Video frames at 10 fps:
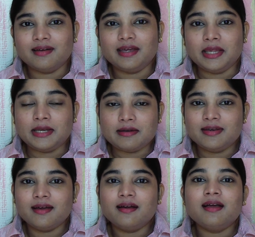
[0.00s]
in
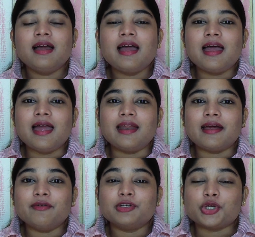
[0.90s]
India, and
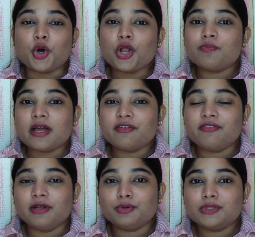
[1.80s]
I wish all my
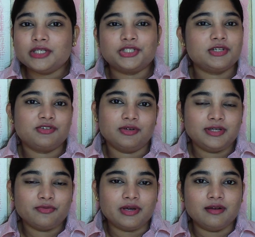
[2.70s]
fellow teachers
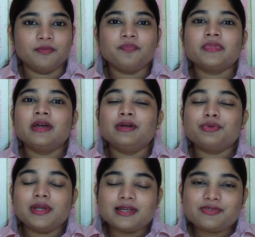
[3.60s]
really well.
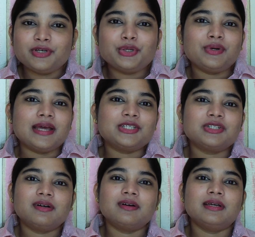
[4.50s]
Today's video
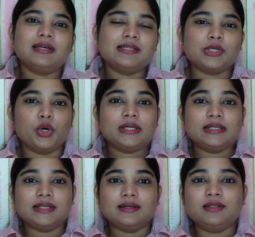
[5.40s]
lecture is on
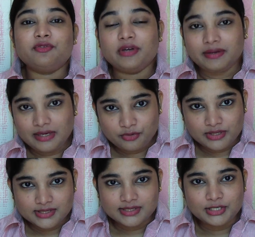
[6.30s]
another very
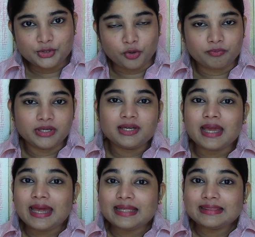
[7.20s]
interesting topic,
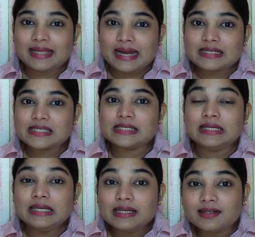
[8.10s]
and that's
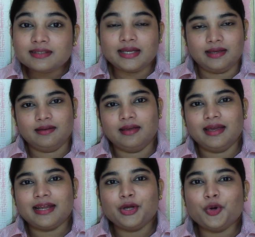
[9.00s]
learning,
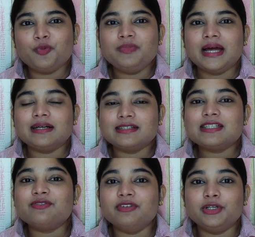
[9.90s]
and I hope that
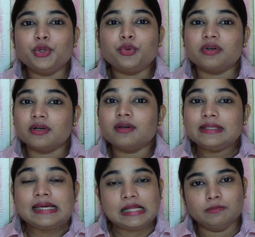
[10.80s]
this video
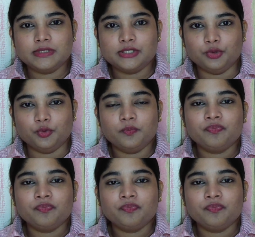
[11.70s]
really helps you.